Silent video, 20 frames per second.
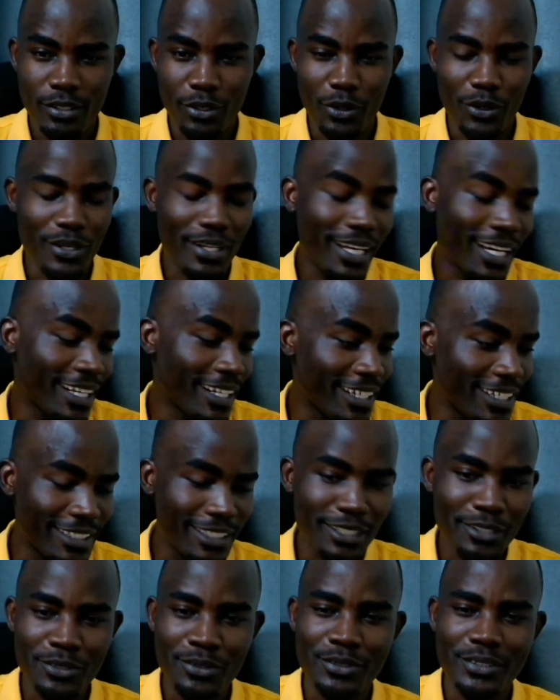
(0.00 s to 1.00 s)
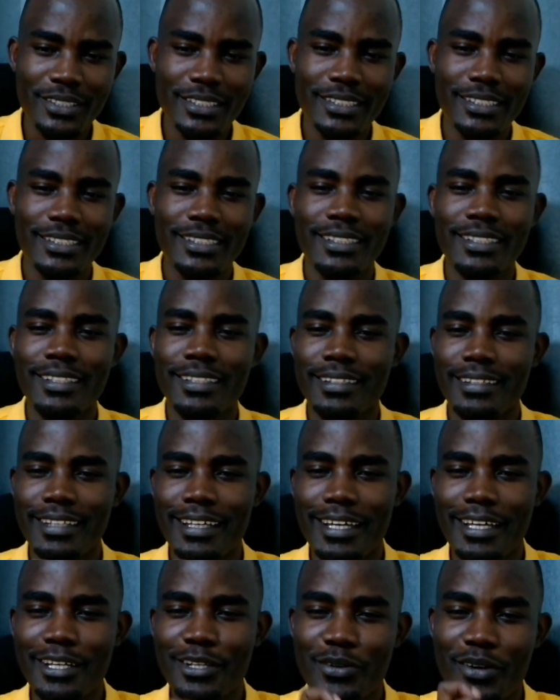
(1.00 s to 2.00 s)
or handwritten notes,
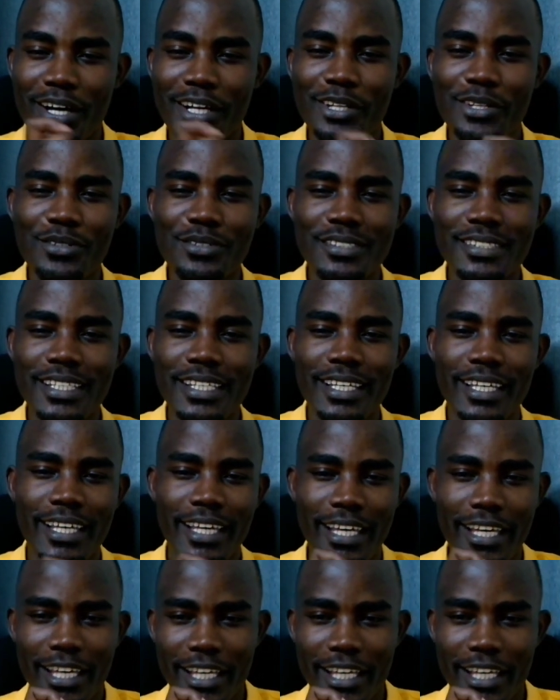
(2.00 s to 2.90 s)
then you can use the